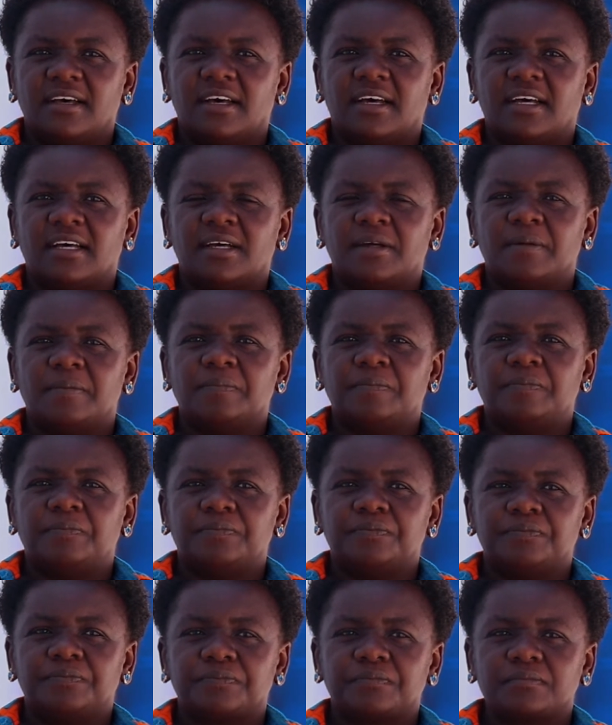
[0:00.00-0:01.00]

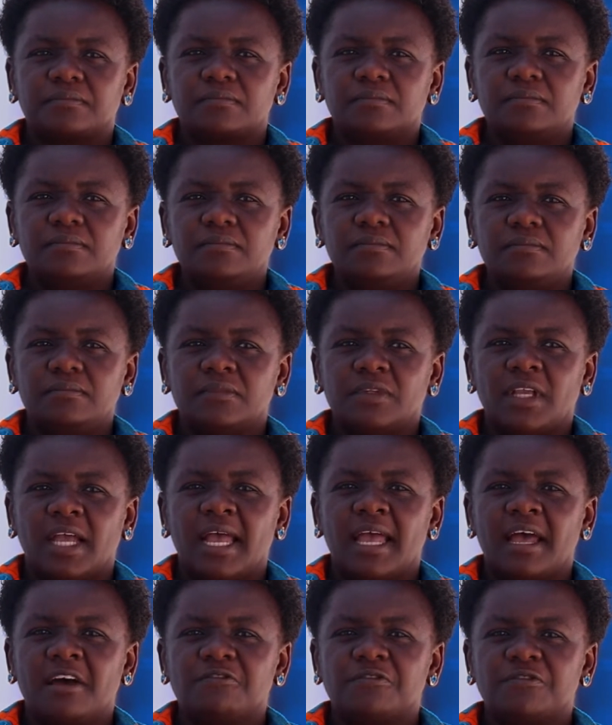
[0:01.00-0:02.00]

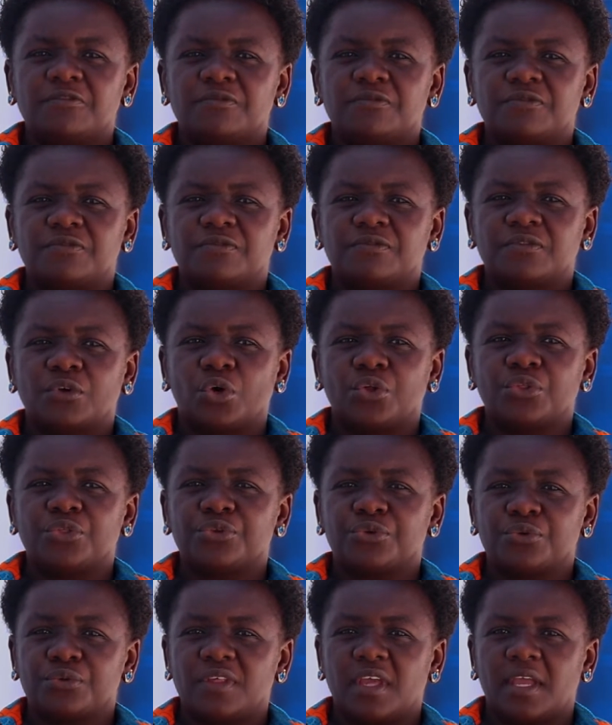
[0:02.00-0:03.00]
I have gone
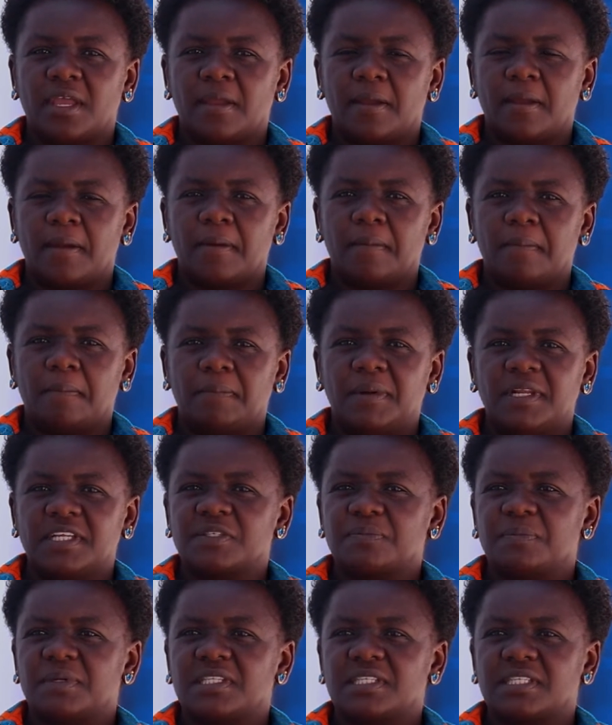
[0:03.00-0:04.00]
through the
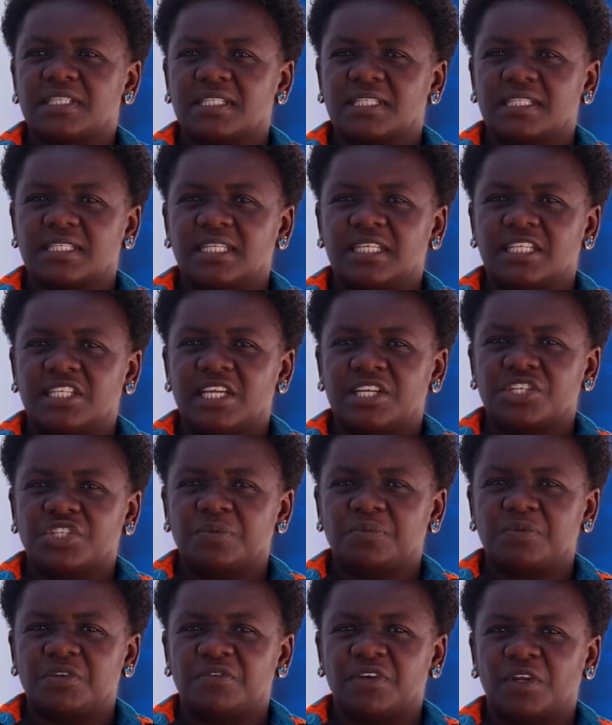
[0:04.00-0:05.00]
place-based
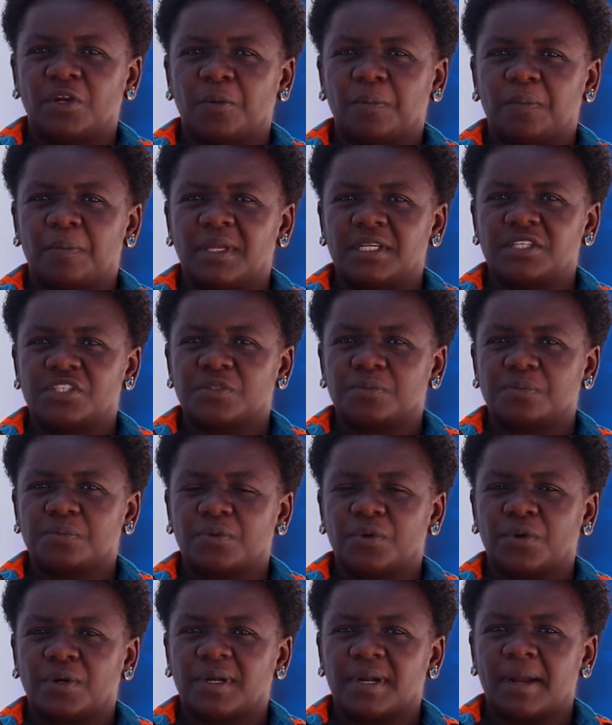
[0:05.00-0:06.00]
leadership development
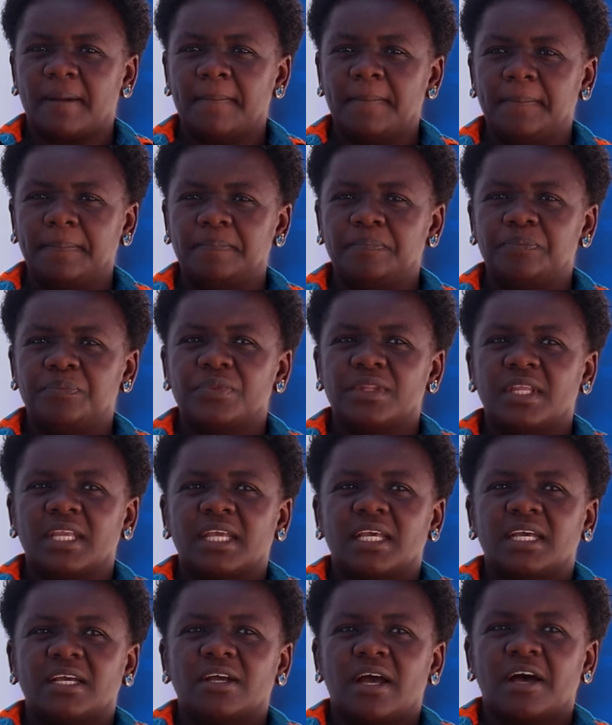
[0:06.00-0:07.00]
program.
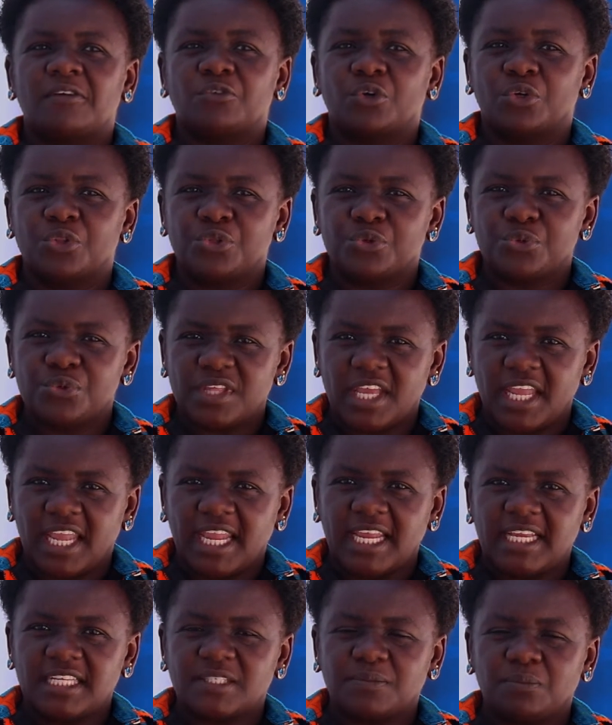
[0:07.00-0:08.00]
I've gone through the
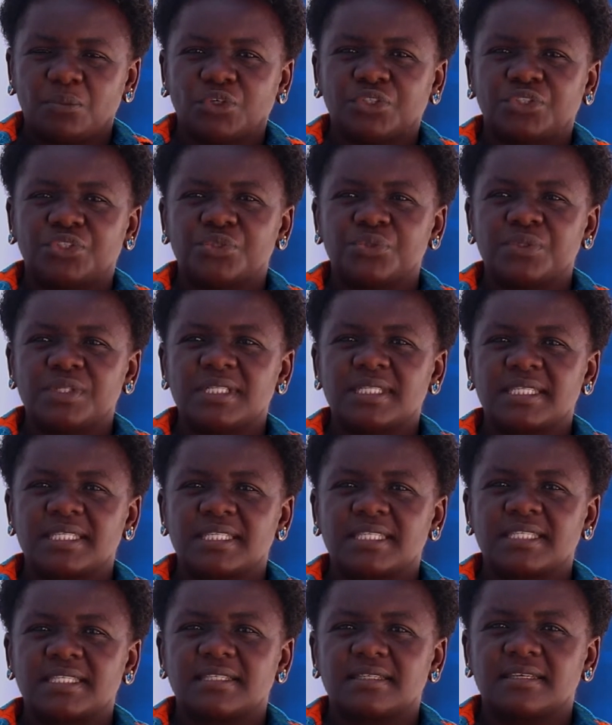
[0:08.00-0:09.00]
8 modules,
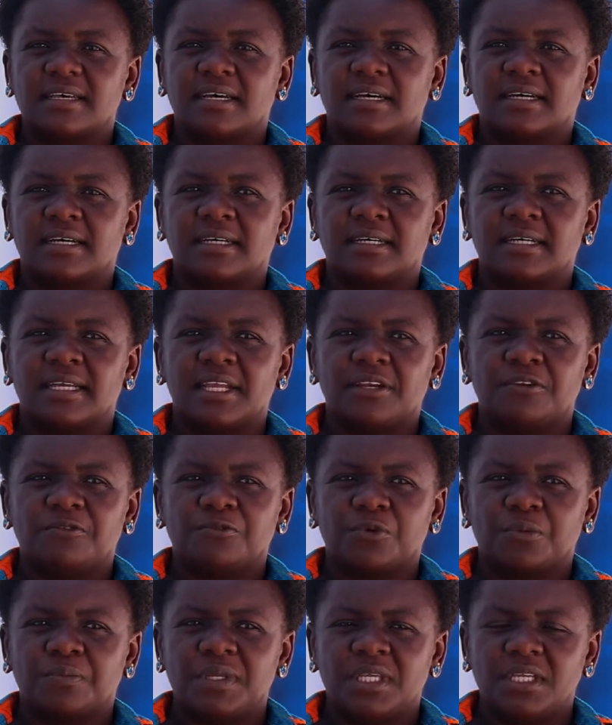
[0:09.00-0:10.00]
and
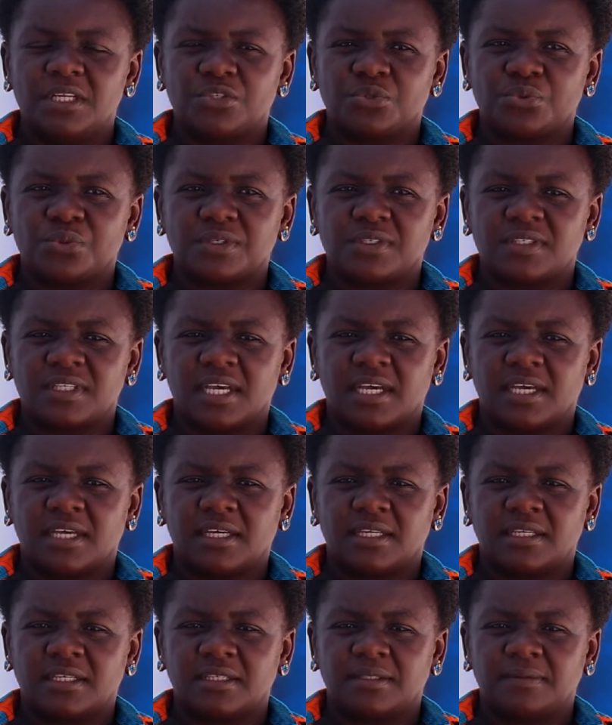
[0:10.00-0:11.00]
for me it was
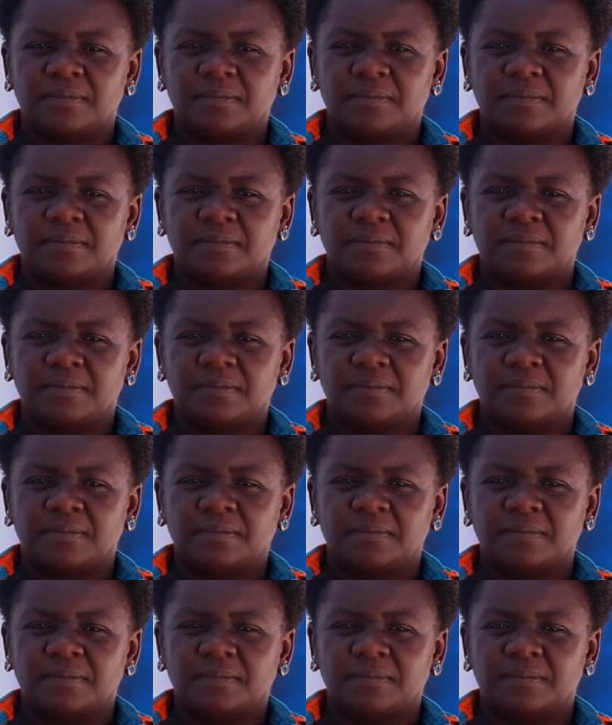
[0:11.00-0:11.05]
a